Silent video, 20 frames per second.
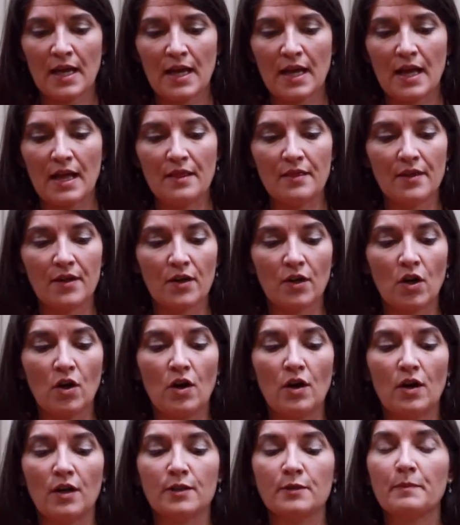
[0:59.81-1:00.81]
and they're
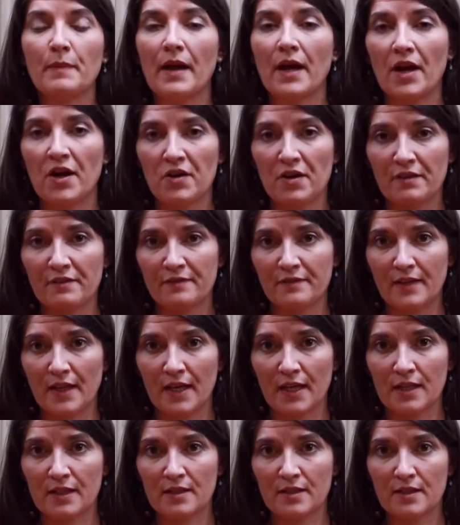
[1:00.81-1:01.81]
called
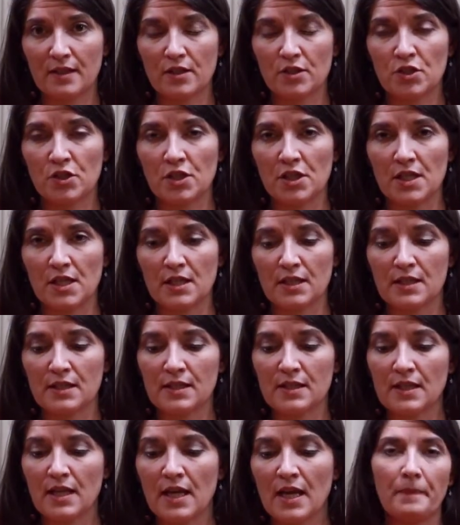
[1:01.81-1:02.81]
Paraflex
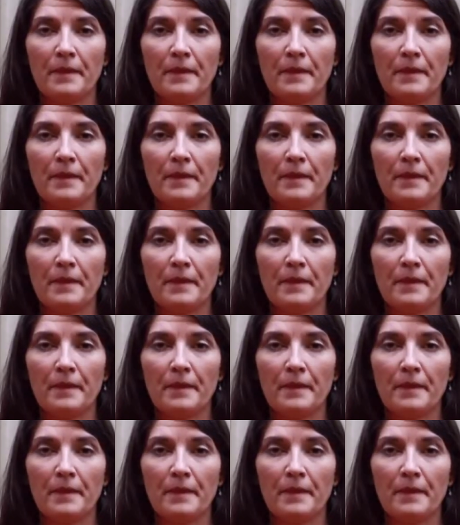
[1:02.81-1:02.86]
sheets.